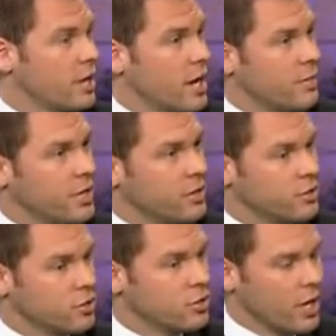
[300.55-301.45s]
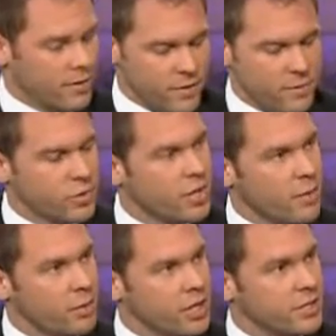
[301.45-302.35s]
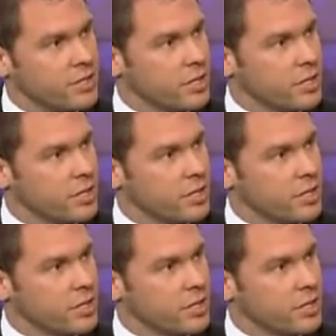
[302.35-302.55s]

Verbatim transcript: denominators that drive them to that place?